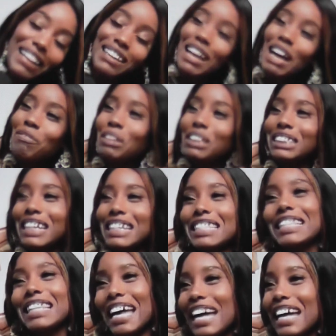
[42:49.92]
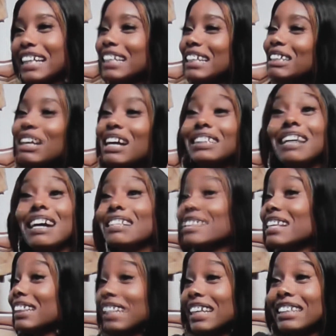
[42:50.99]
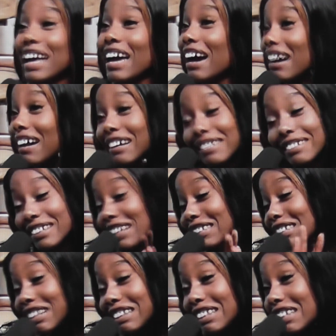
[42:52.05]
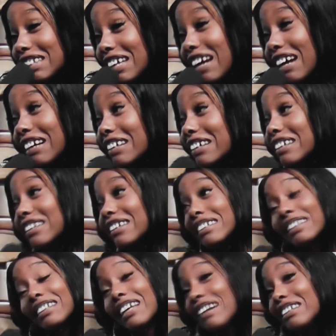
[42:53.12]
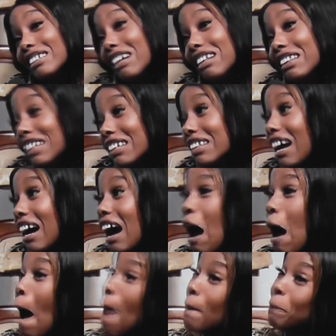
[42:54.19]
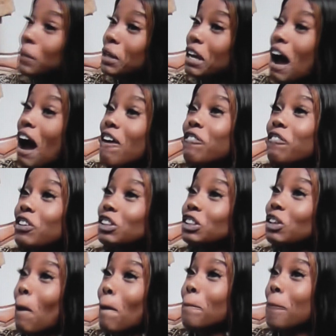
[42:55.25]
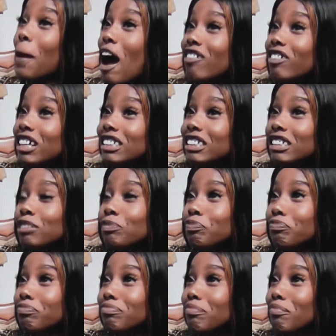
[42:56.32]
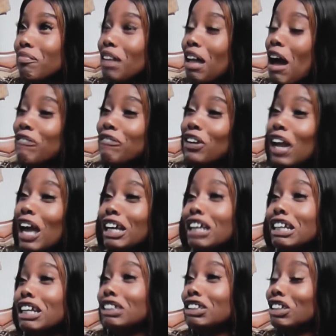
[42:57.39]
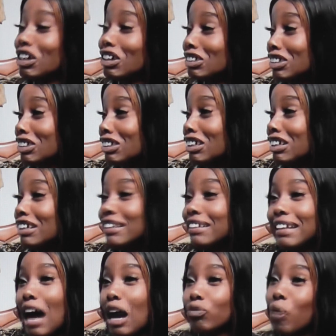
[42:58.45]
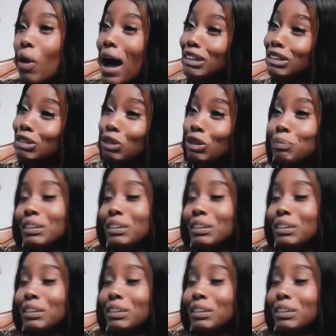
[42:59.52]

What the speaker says: Let me just say, there's nothing there. There's nothing there. There's nothing there. Me, I feel so embarrassed. I feel like an idiot that I stood